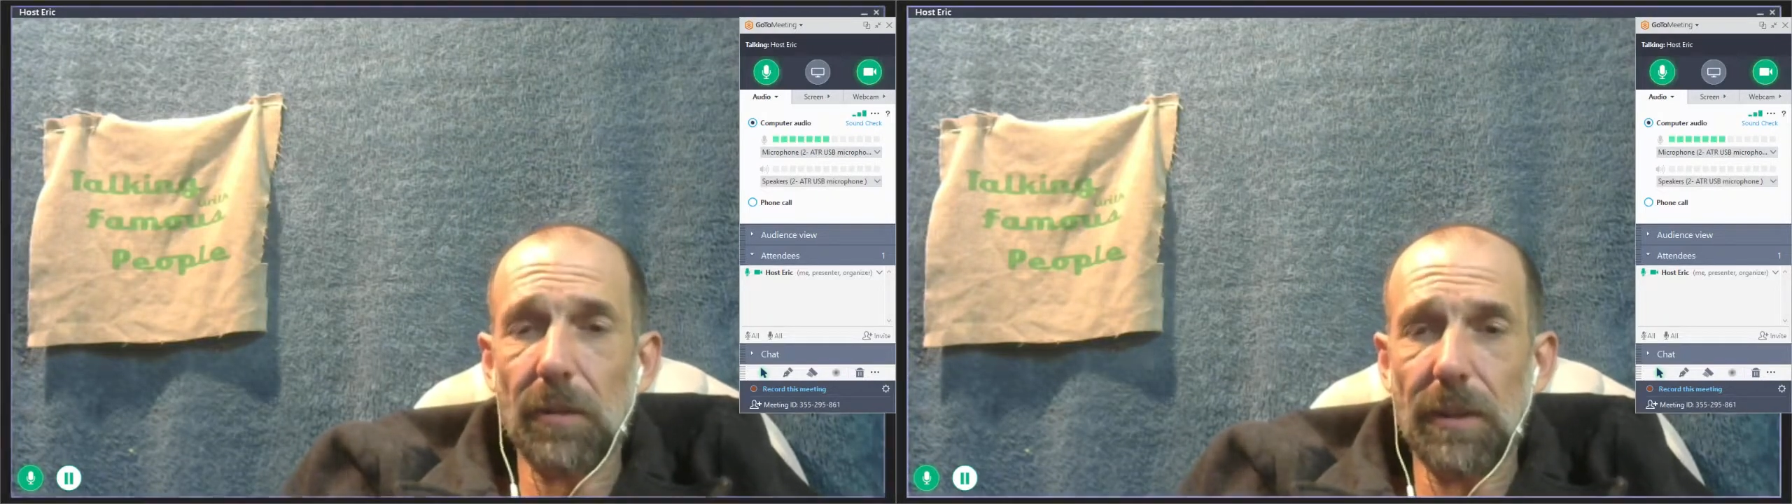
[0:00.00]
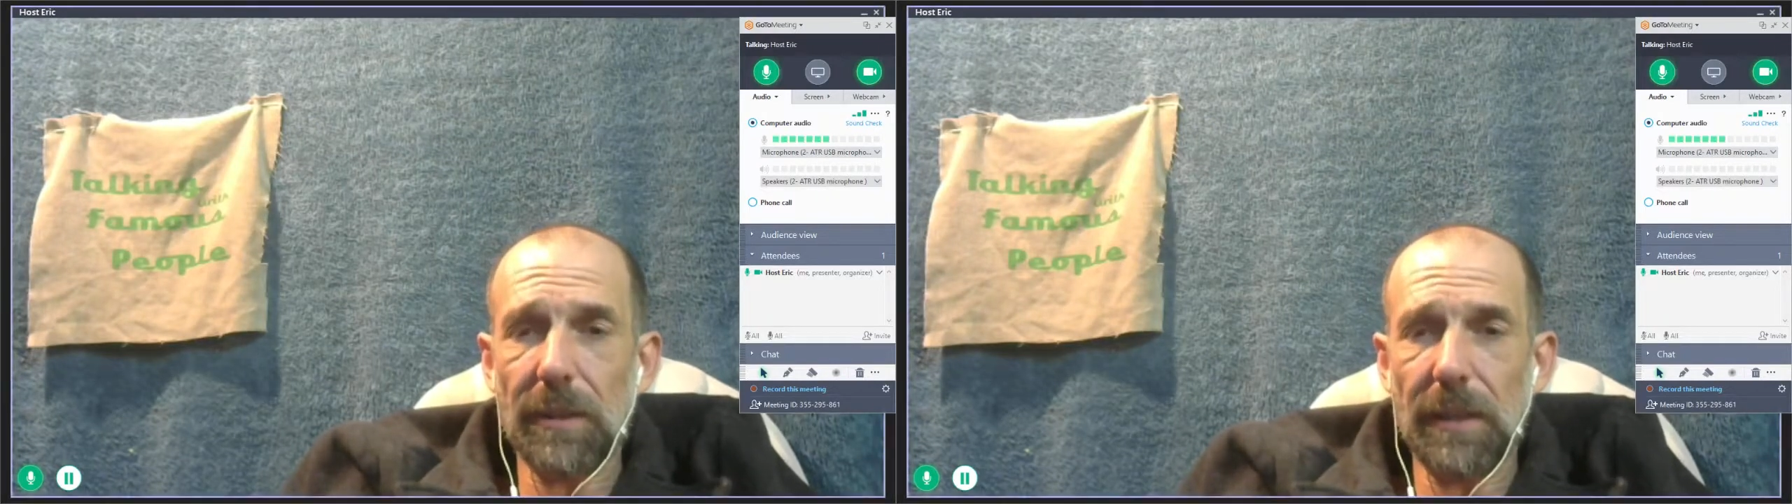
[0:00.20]

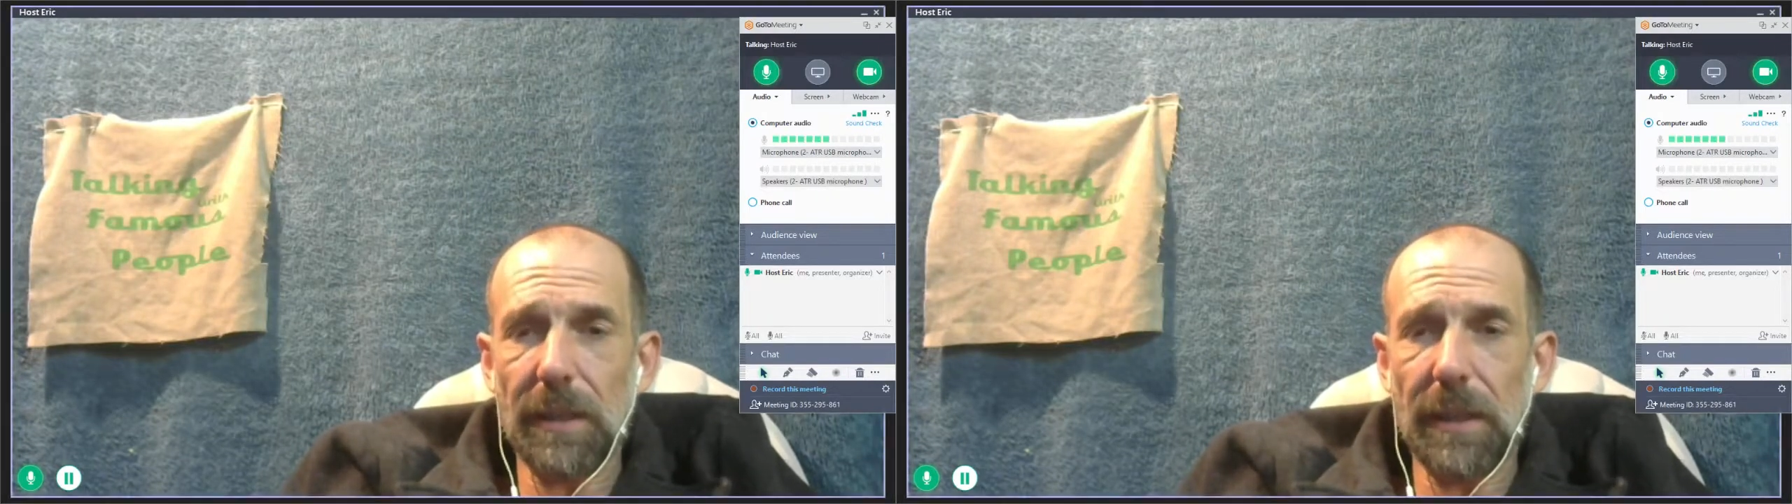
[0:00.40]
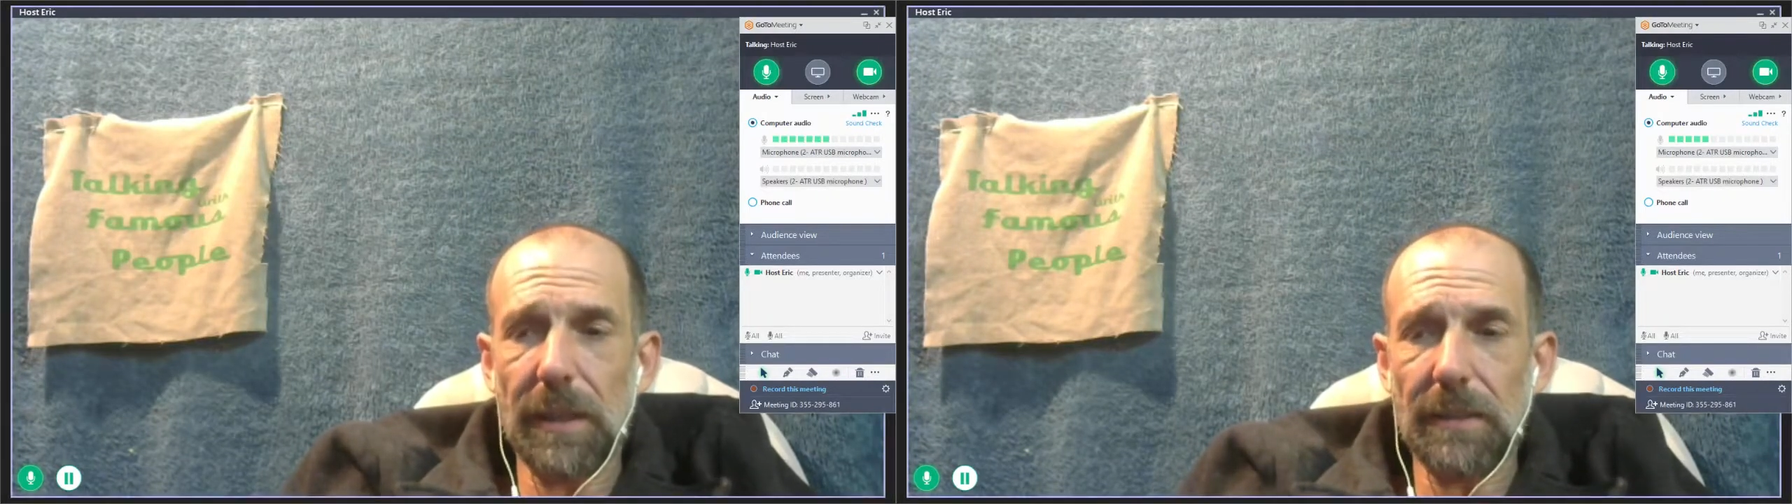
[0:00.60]

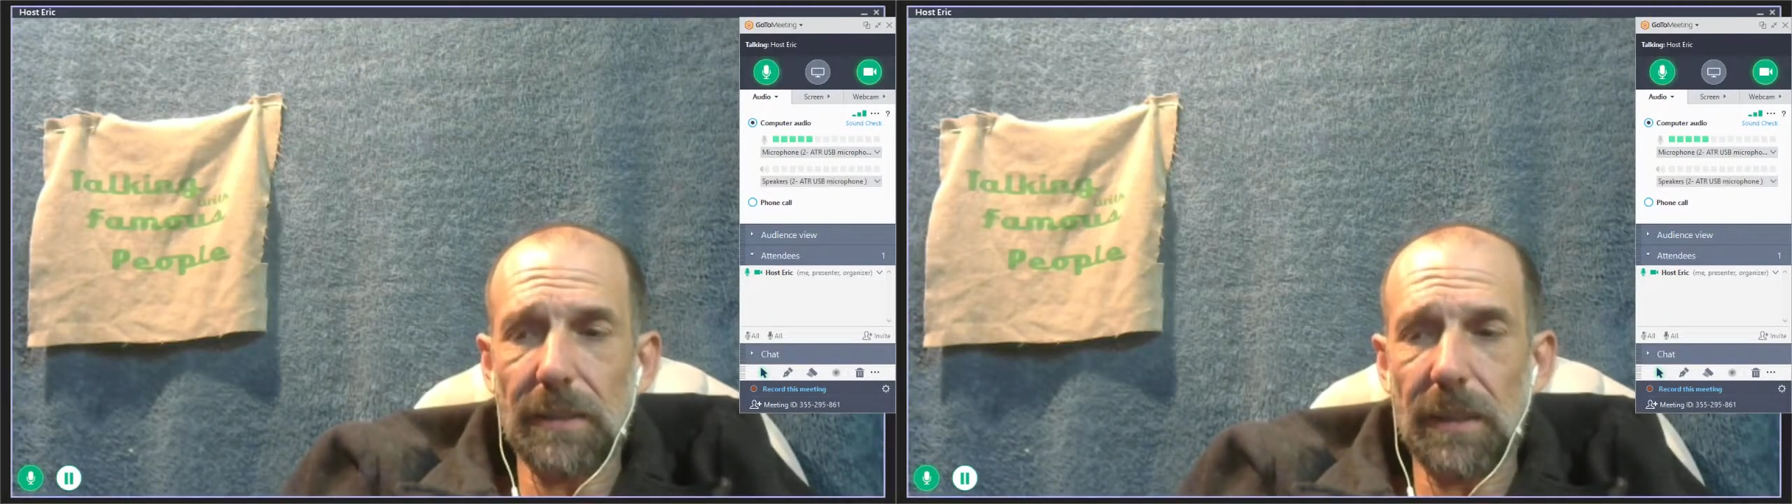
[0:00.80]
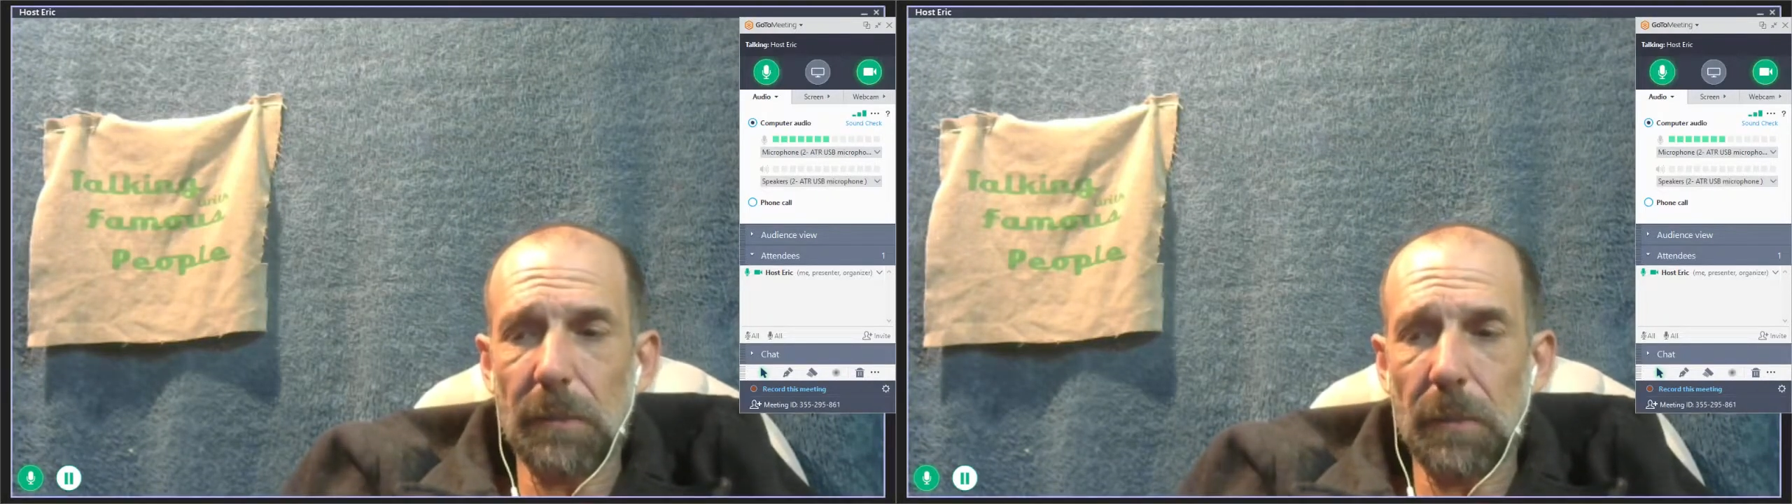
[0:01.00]
criteria I
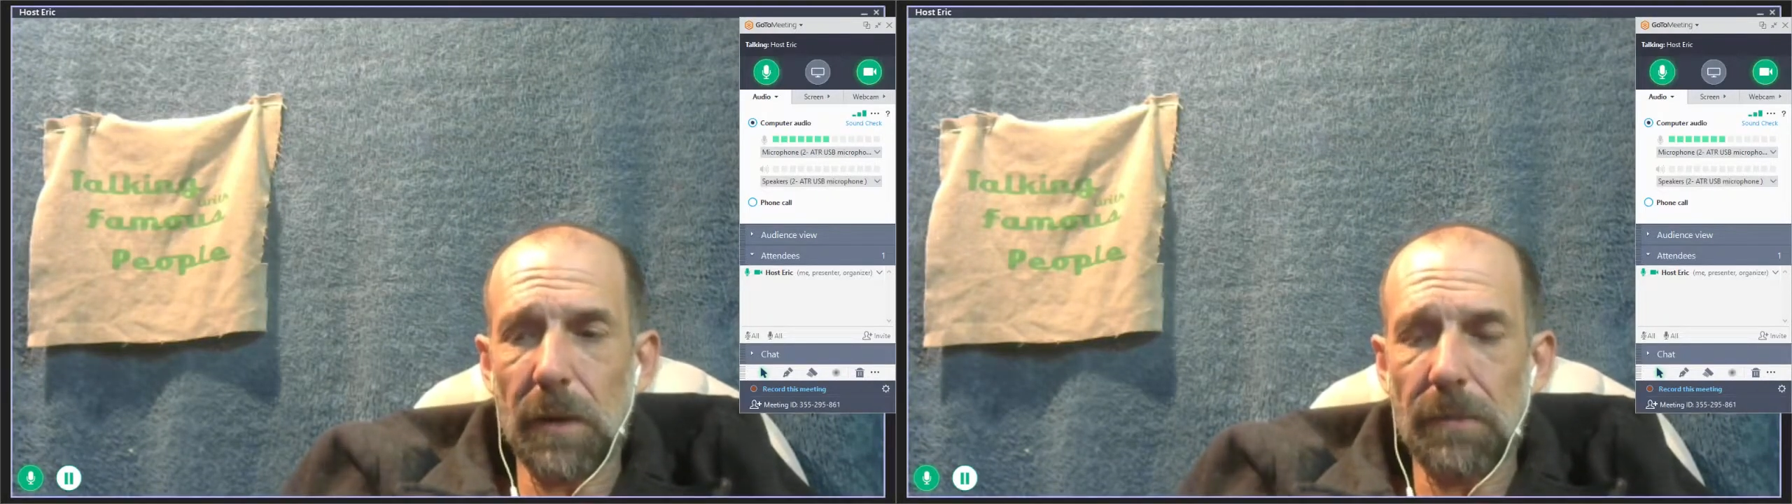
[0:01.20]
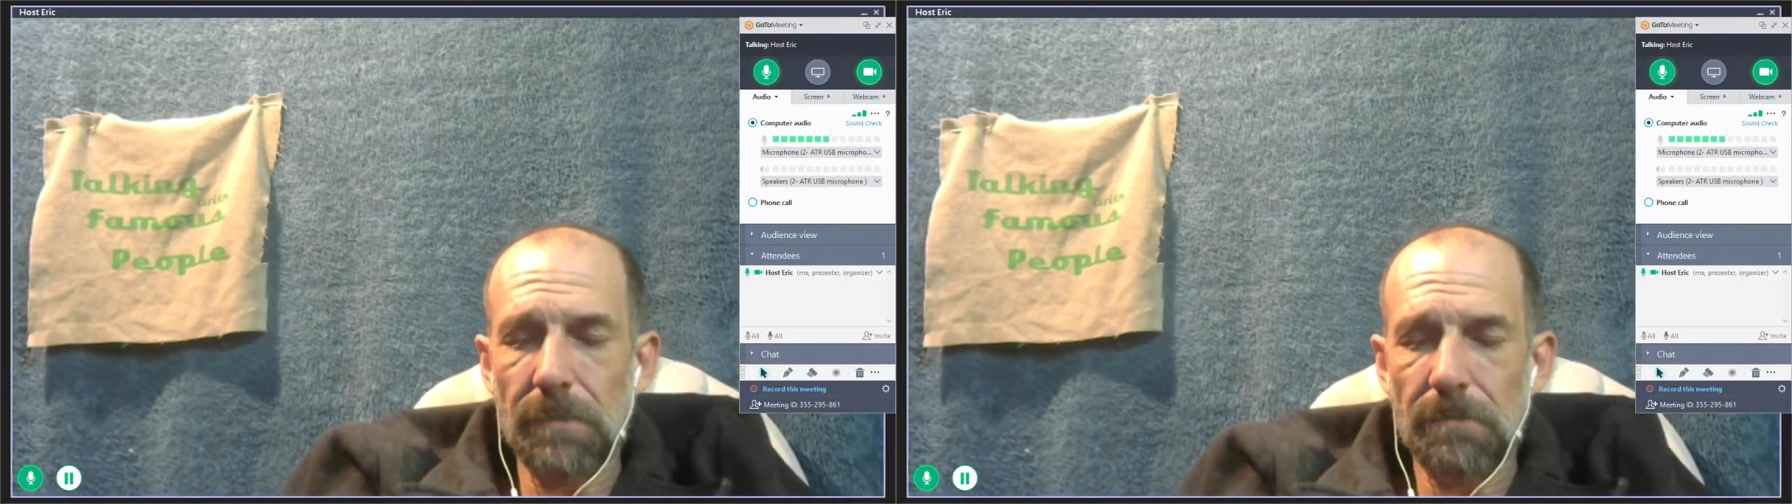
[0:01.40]
said above.